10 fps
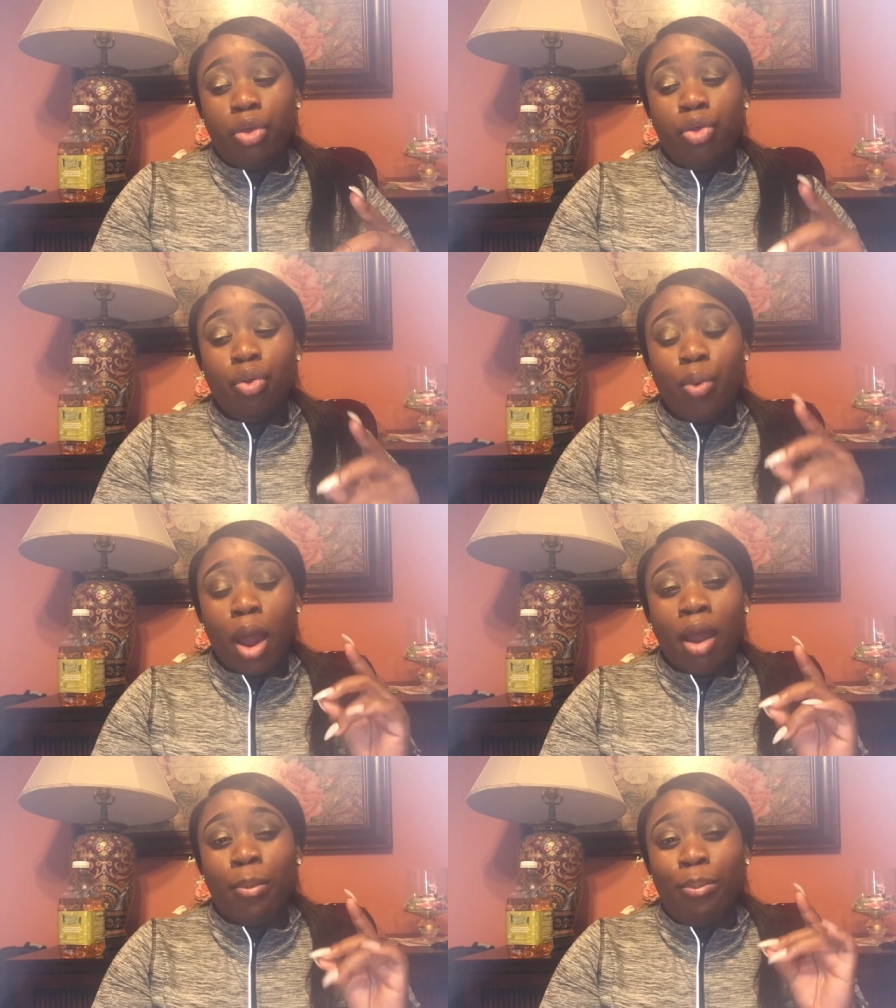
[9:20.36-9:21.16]
you
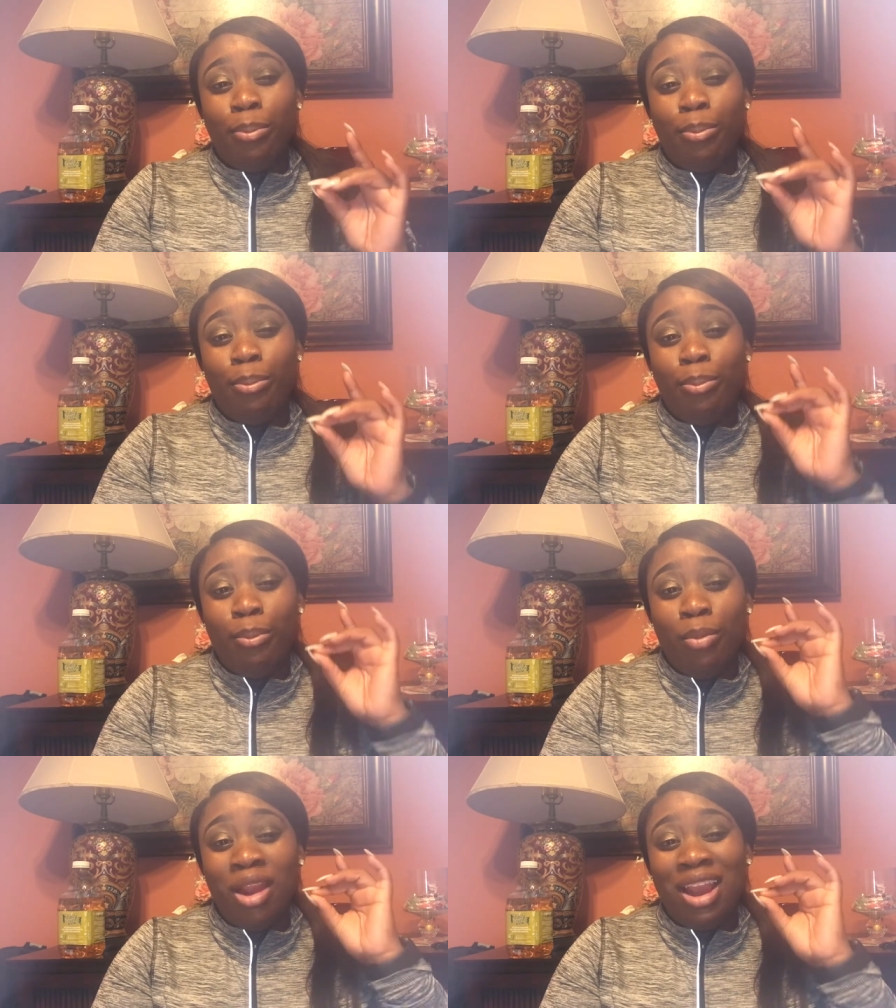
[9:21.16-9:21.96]
are
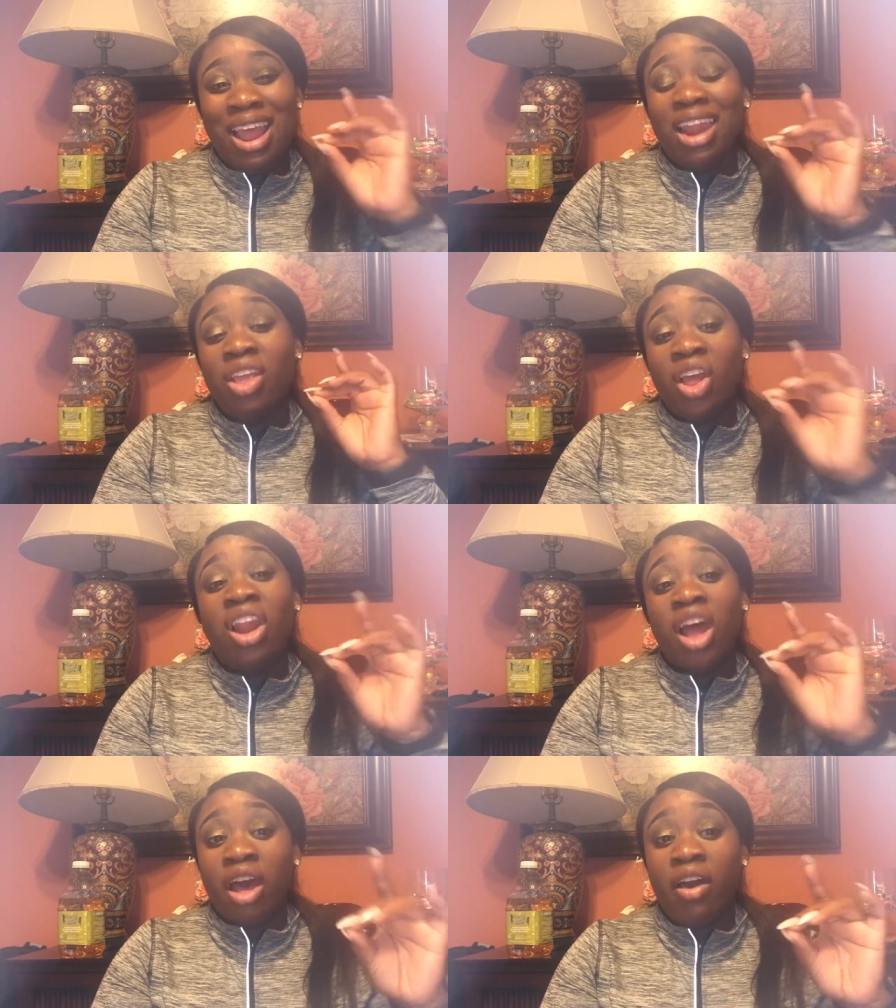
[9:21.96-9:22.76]
letting your
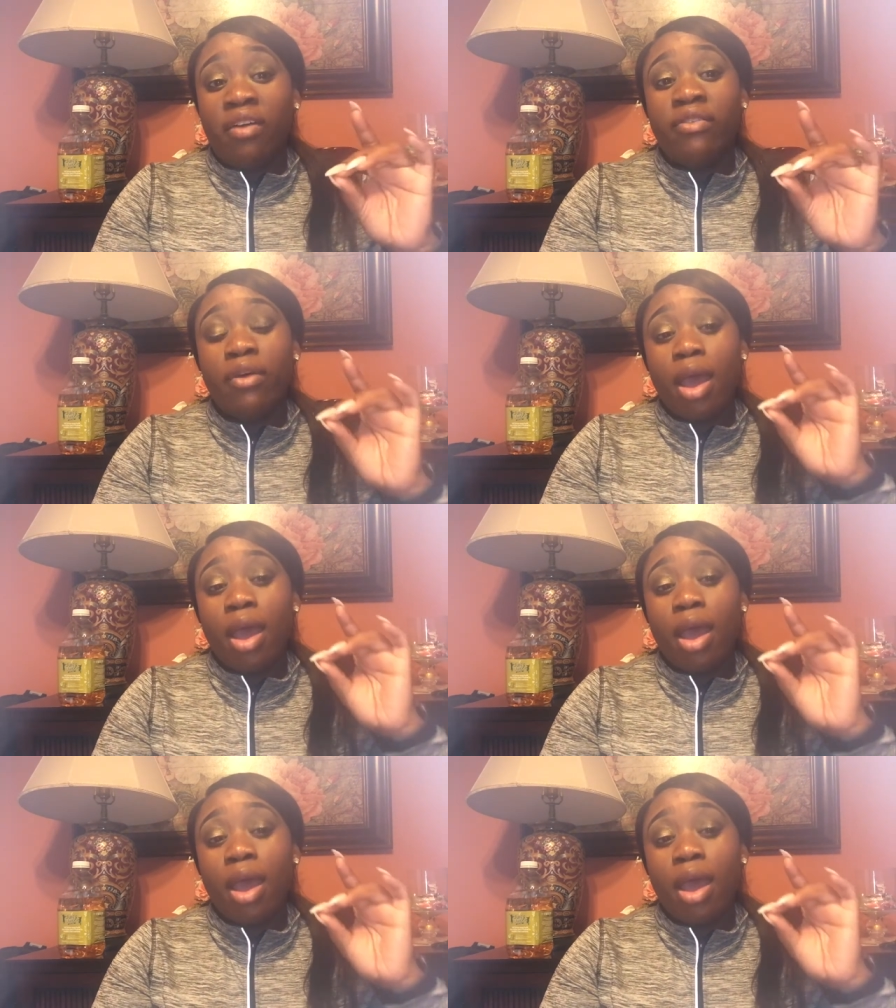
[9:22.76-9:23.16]
love